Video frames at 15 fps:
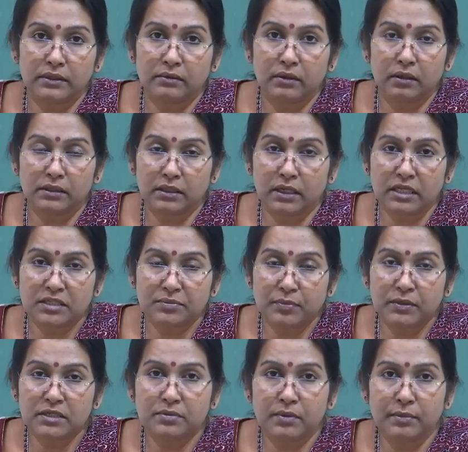other
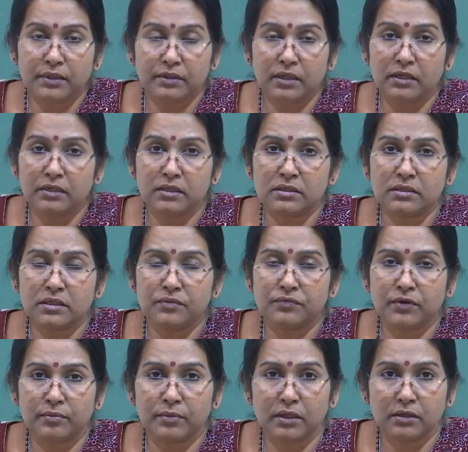experts from in the industry,
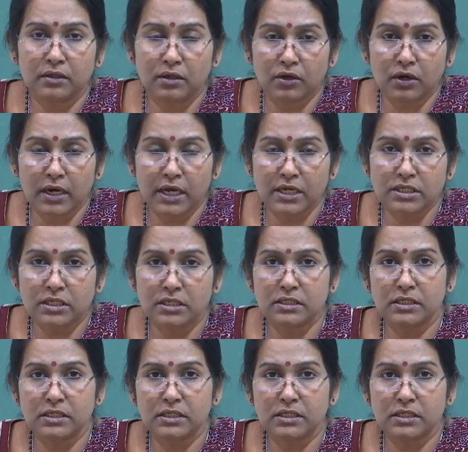from other organizations.